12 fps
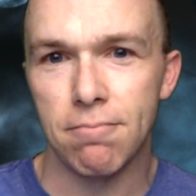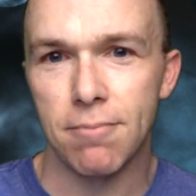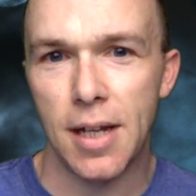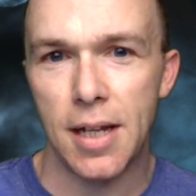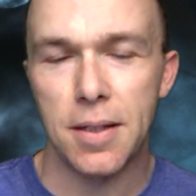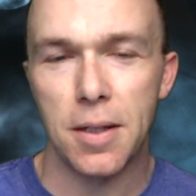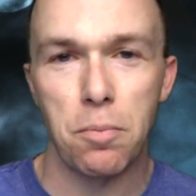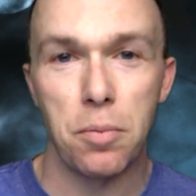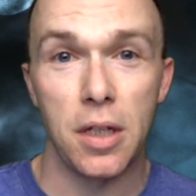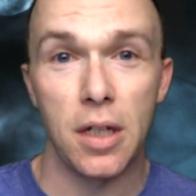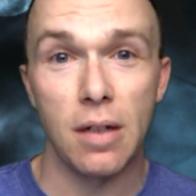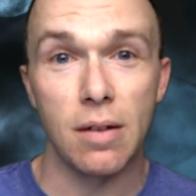ends up
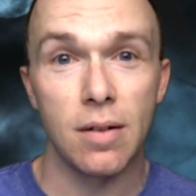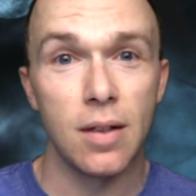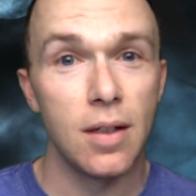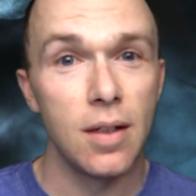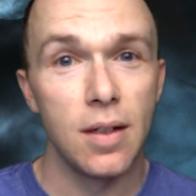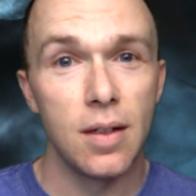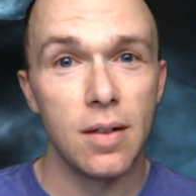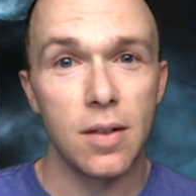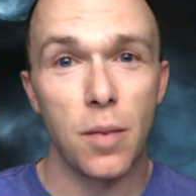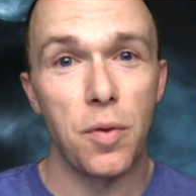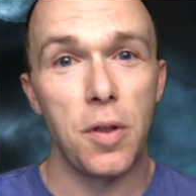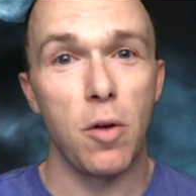being
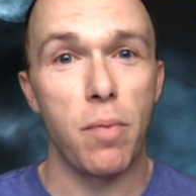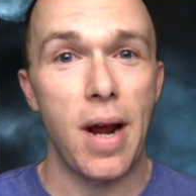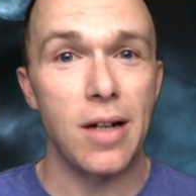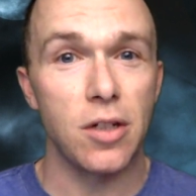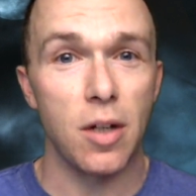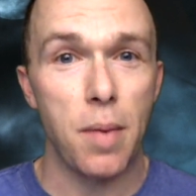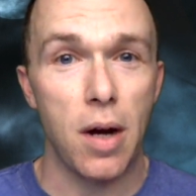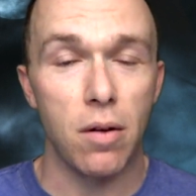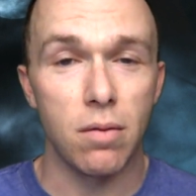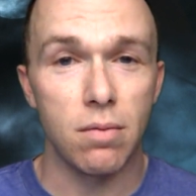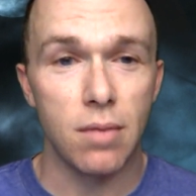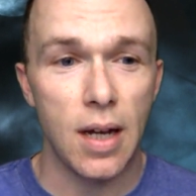something you're passionate
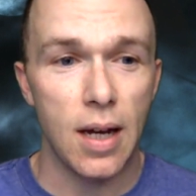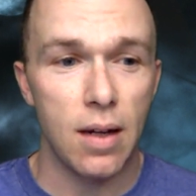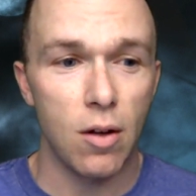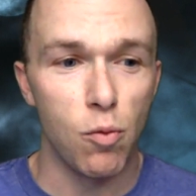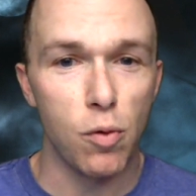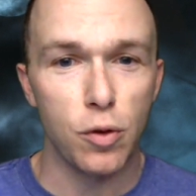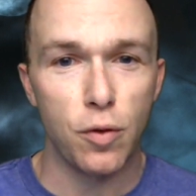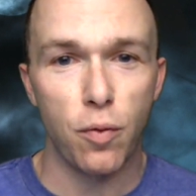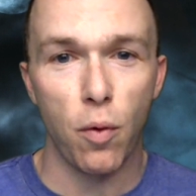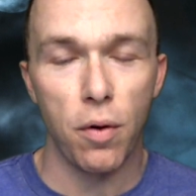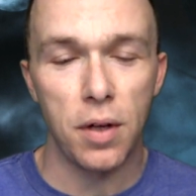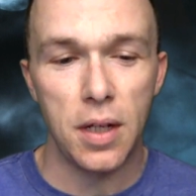about. At almost
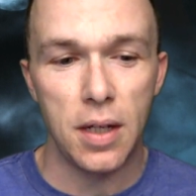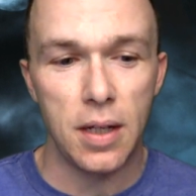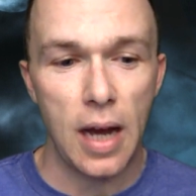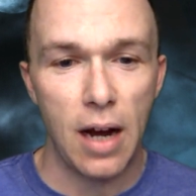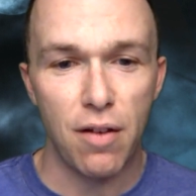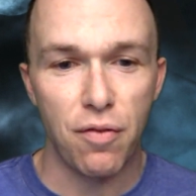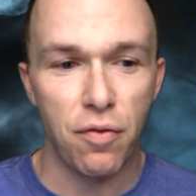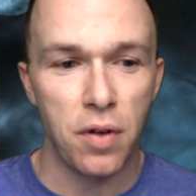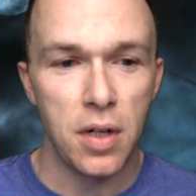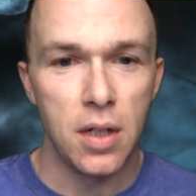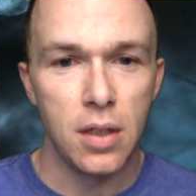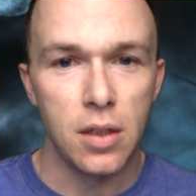40, I've
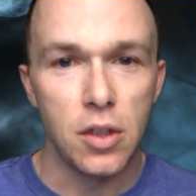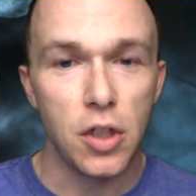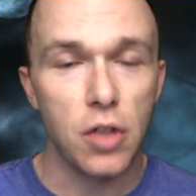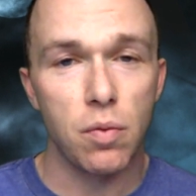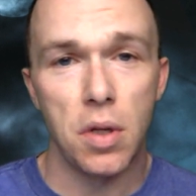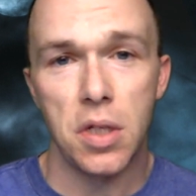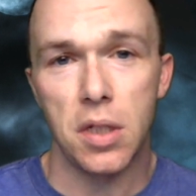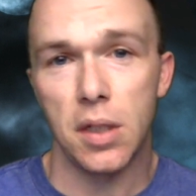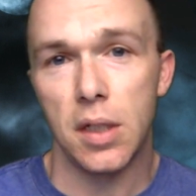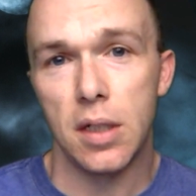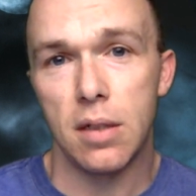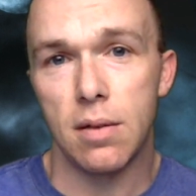just
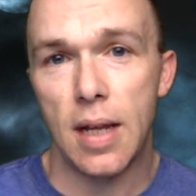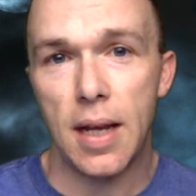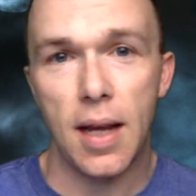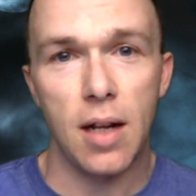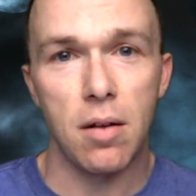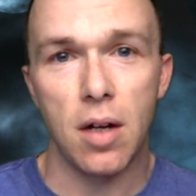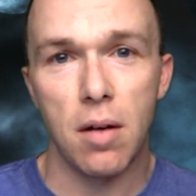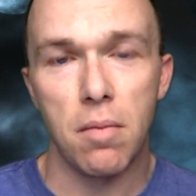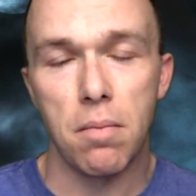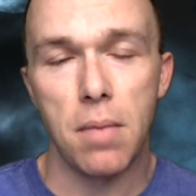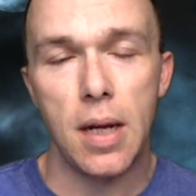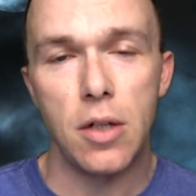recently taken a
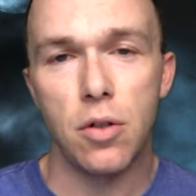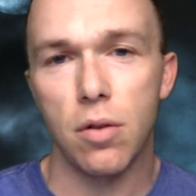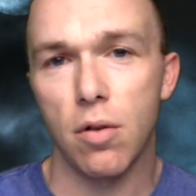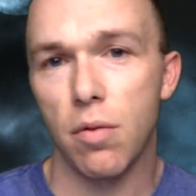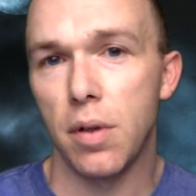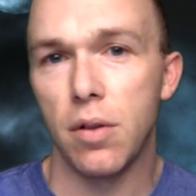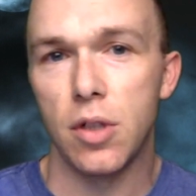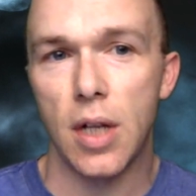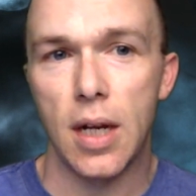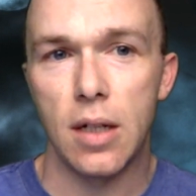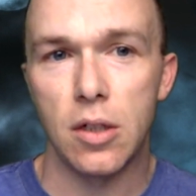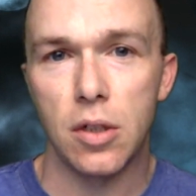major career
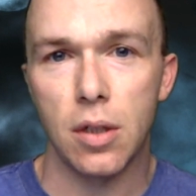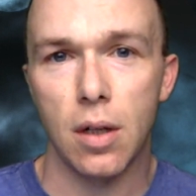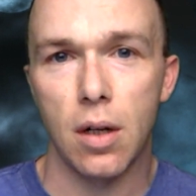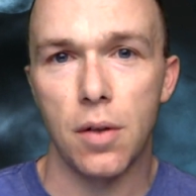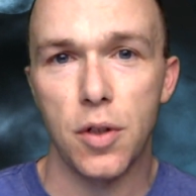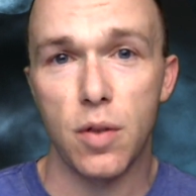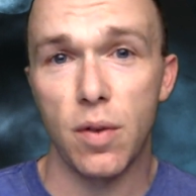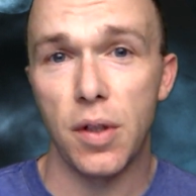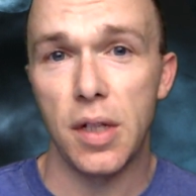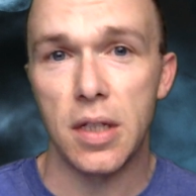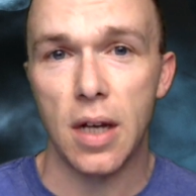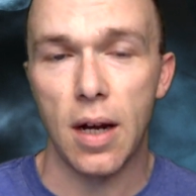change on the
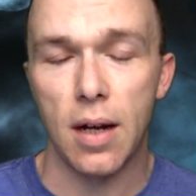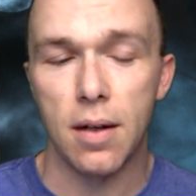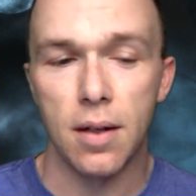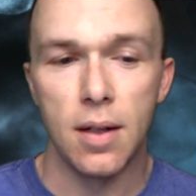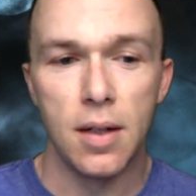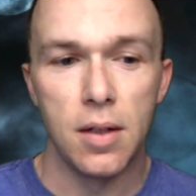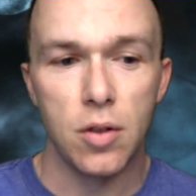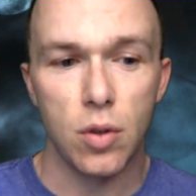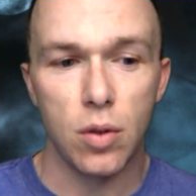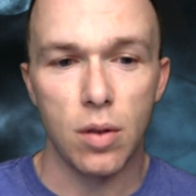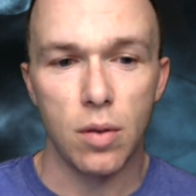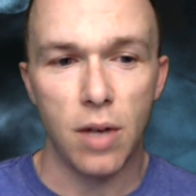civilian side.
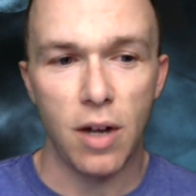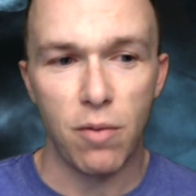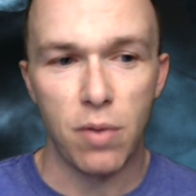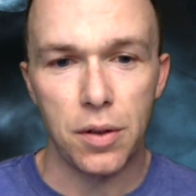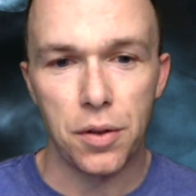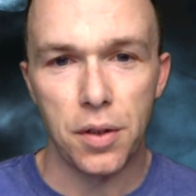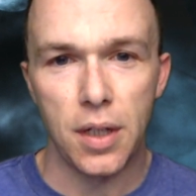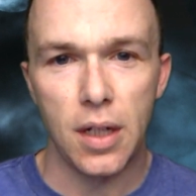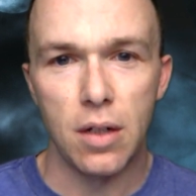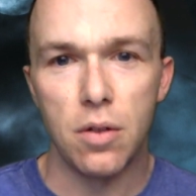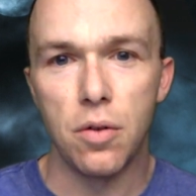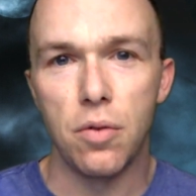So I've been
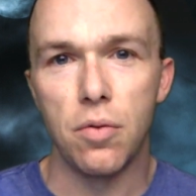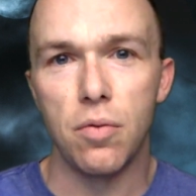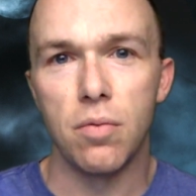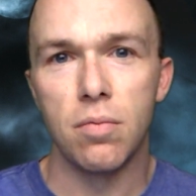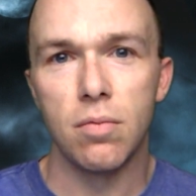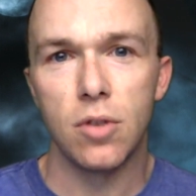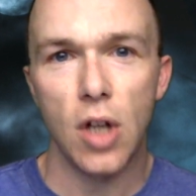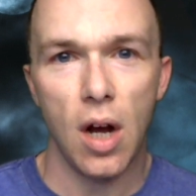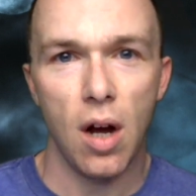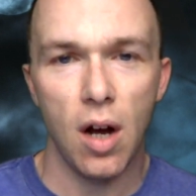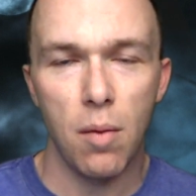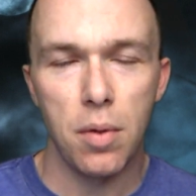learning a new
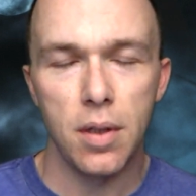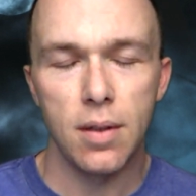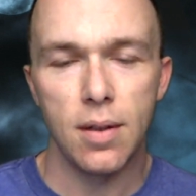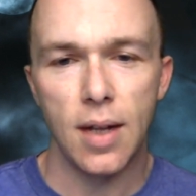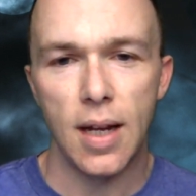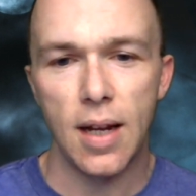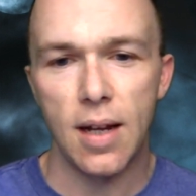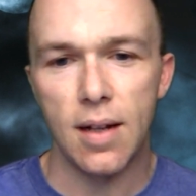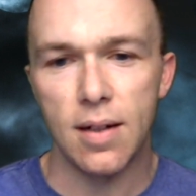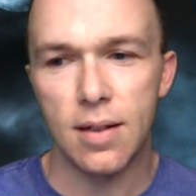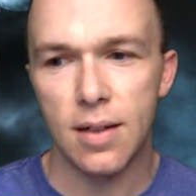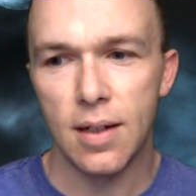job
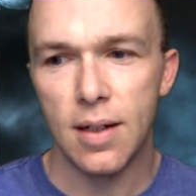and